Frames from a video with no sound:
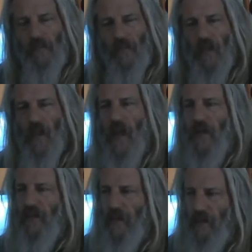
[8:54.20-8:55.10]
There's
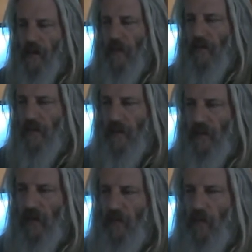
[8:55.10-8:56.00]
the
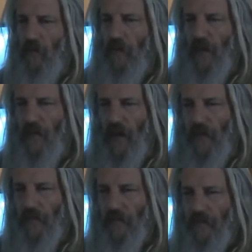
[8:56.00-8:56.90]
strong bittering,
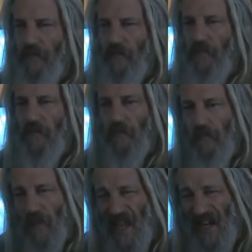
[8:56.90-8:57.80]

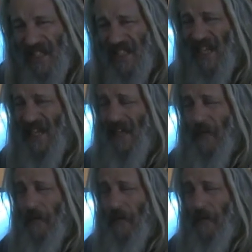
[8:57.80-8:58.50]
and it's kicking in.